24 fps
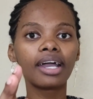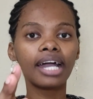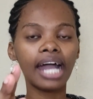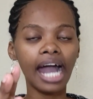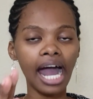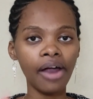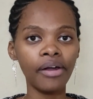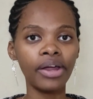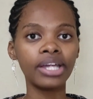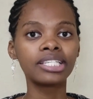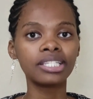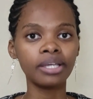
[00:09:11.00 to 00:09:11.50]

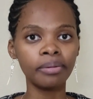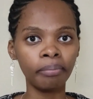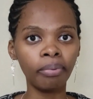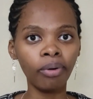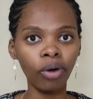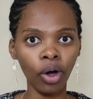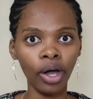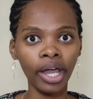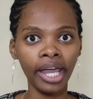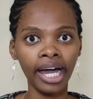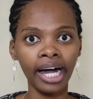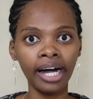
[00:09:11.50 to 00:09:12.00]
current
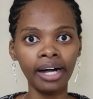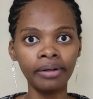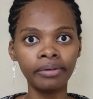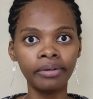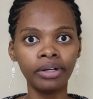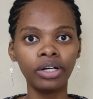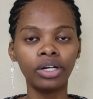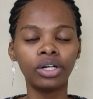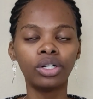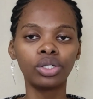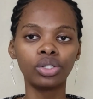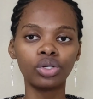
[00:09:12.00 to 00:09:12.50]
employer
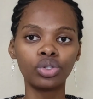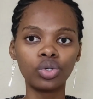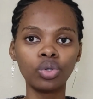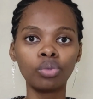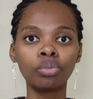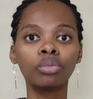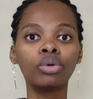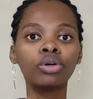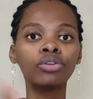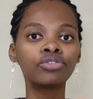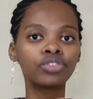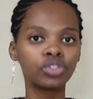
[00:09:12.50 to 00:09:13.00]

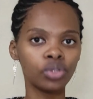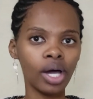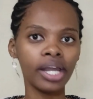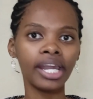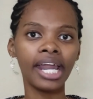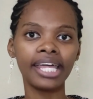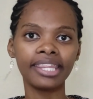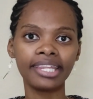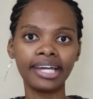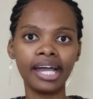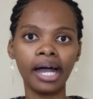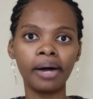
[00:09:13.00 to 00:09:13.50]
to move to
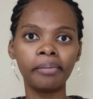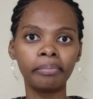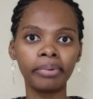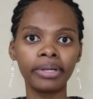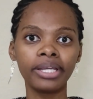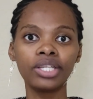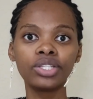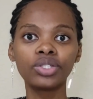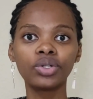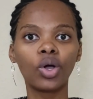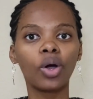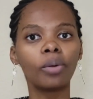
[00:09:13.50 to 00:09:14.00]
another
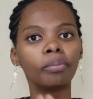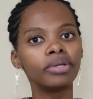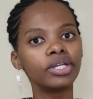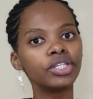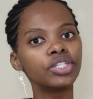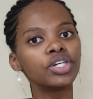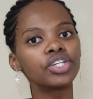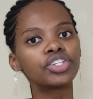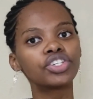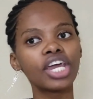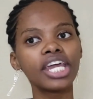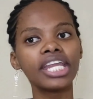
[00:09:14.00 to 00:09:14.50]
company, to
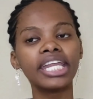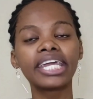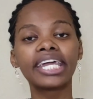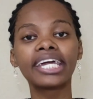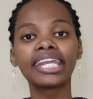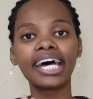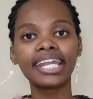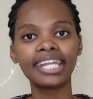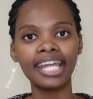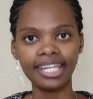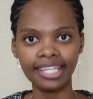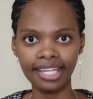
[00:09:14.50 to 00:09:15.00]
complete your training
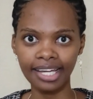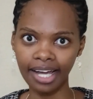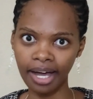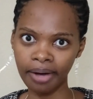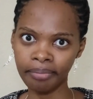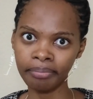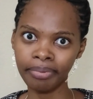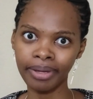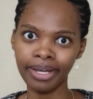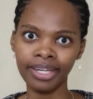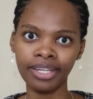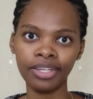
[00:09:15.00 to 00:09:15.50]
in another
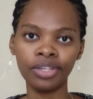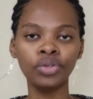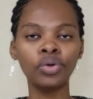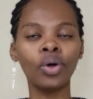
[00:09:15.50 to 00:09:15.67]
company,